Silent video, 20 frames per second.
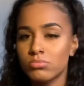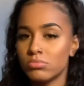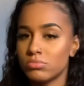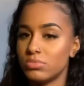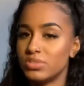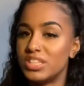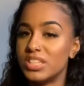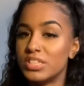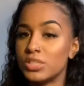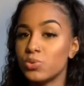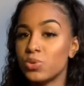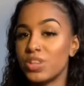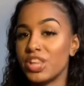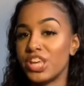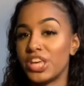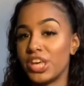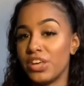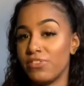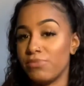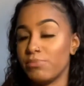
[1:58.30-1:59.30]
this is what they
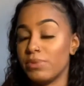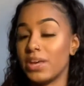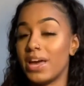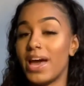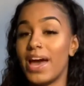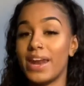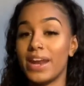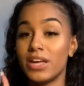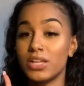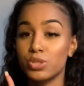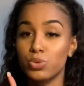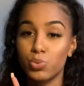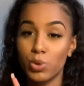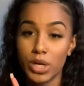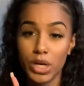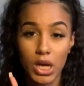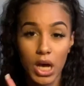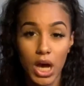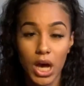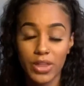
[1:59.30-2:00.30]
gave me, and I swear
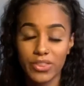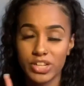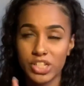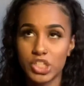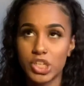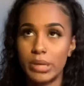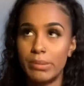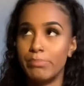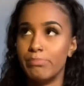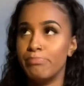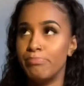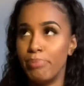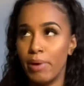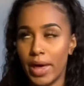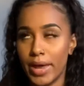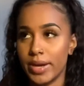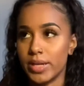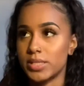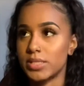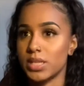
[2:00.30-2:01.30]
to God, this shit
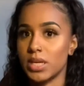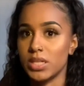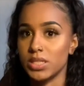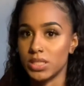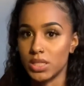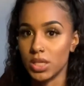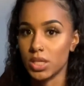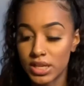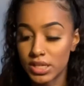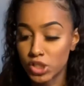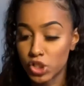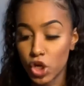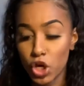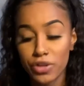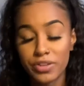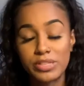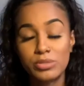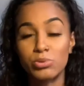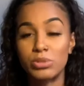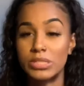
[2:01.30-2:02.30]
better taste good. Cause girl,
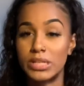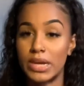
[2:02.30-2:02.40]
this was